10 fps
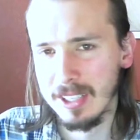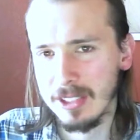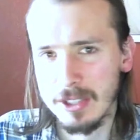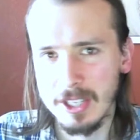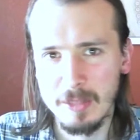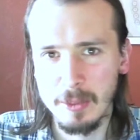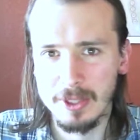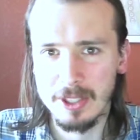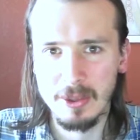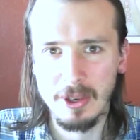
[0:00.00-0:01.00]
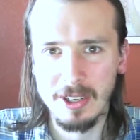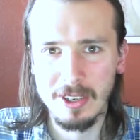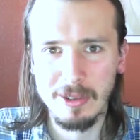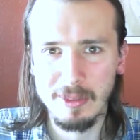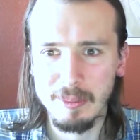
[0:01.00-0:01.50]
I can just export this to
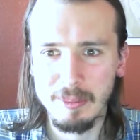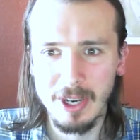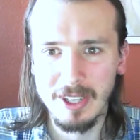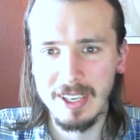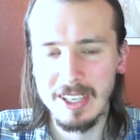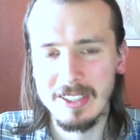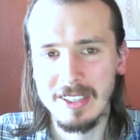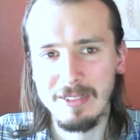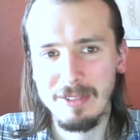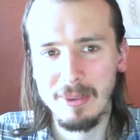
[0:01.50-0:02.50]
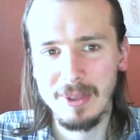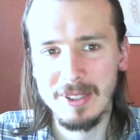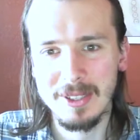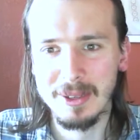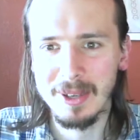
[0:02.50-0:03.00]
audio and podcast it if I
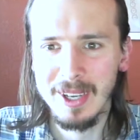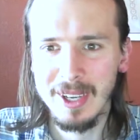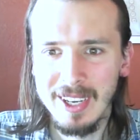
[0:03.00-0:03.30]
want to.